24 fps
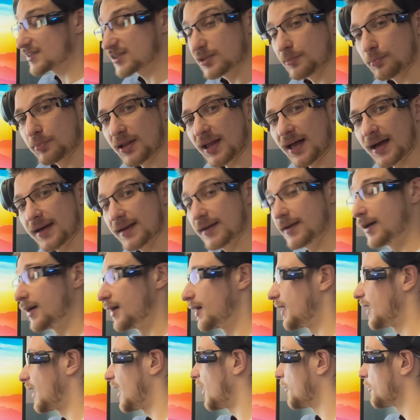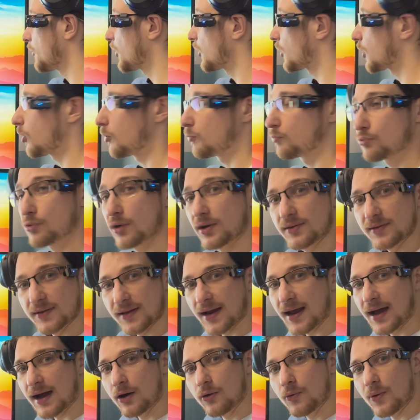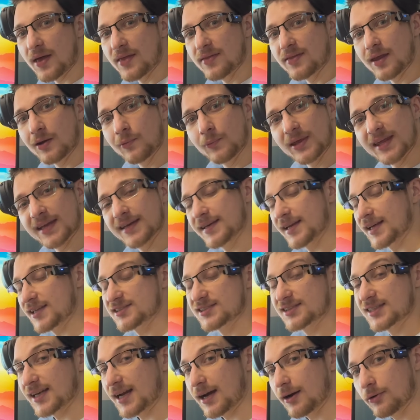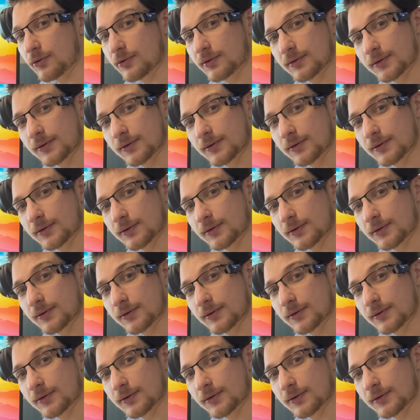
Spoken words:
the plan. I'm gonna go print it out and then we can test it out.